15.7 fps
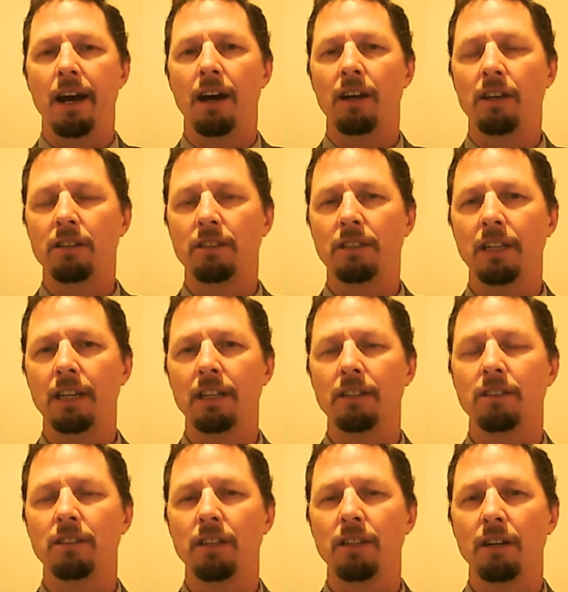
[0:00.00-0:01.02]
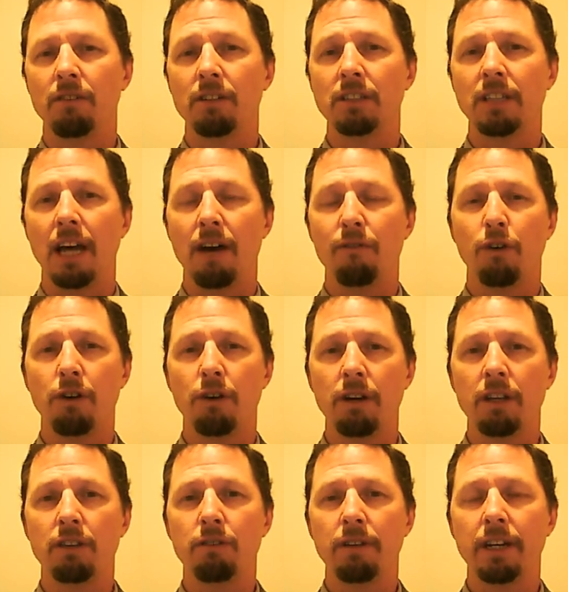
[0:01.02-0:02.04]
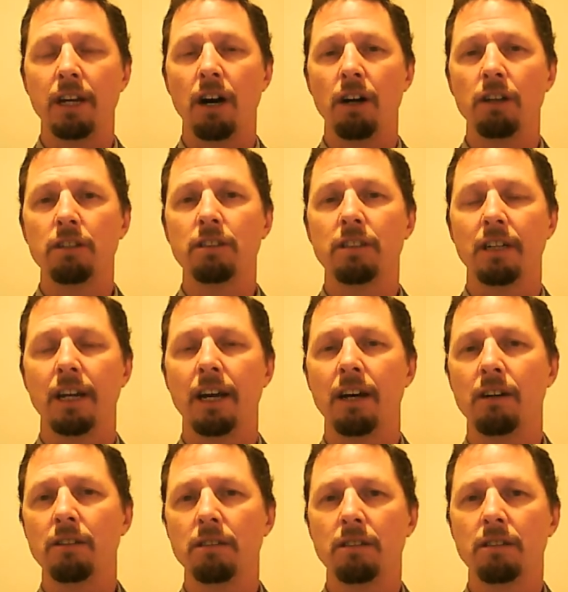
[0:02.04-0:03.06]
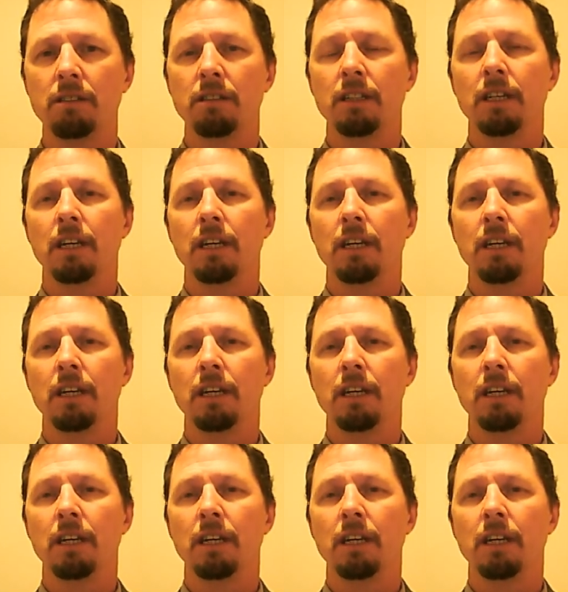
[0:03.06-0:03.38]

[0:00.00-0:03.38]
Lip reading: you see that silver's at $43 an ounce,